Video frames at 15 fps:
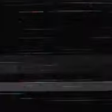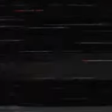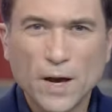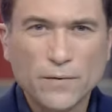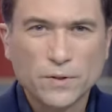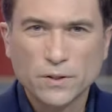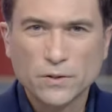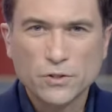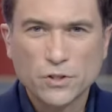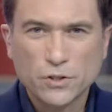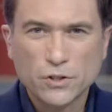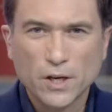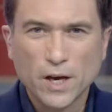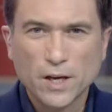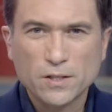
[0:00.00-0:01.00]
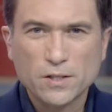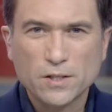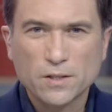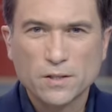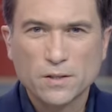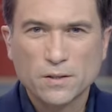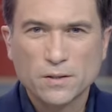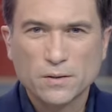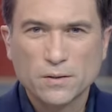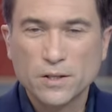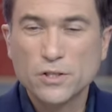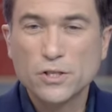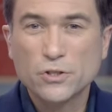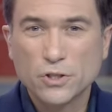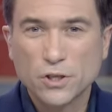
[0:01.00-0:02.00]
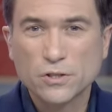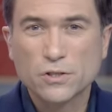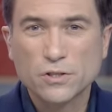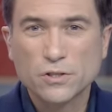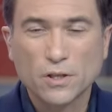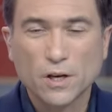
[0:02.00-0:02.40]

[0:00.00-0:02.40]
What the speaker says: All evidence suggests this is just the